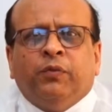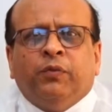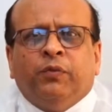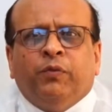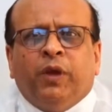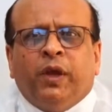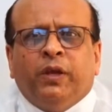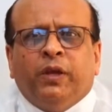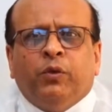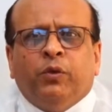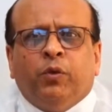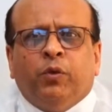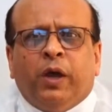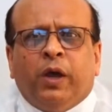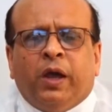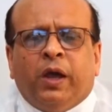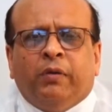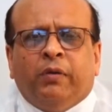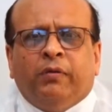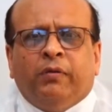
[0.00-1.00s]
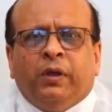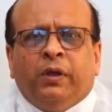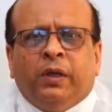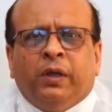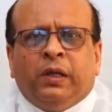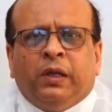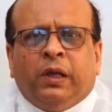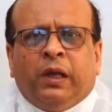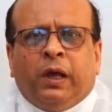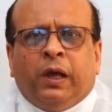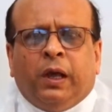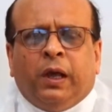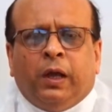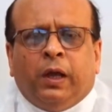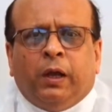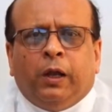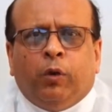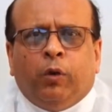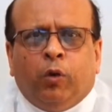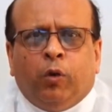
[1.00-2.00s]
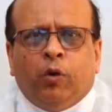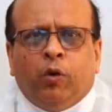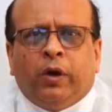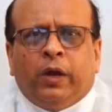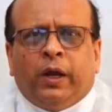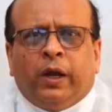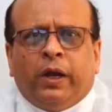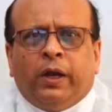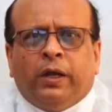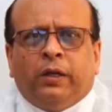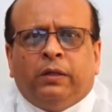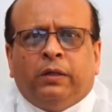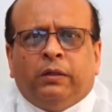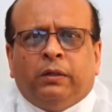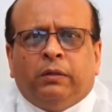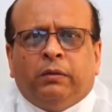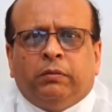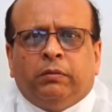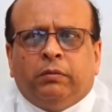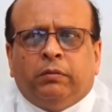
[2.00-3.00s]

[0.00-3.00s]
where you have low grade